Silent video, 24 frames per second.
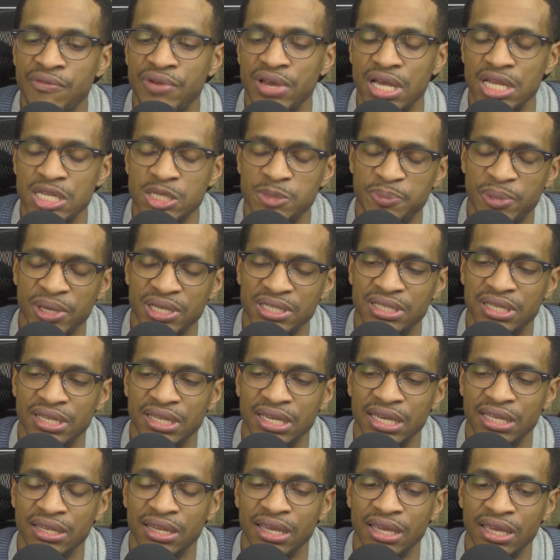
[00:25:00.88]
especially
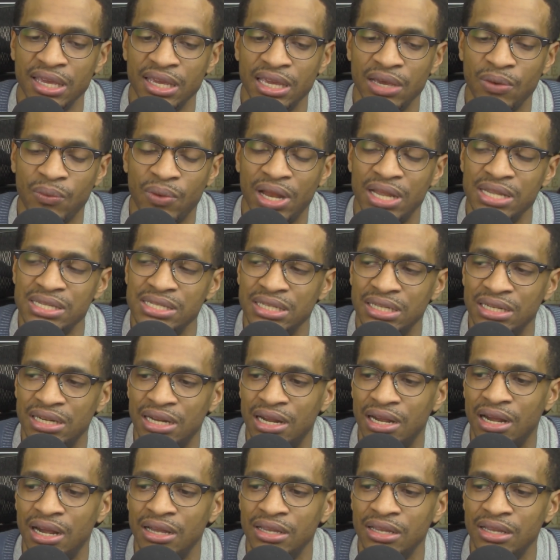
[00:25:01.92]
in the end, well, I said, I,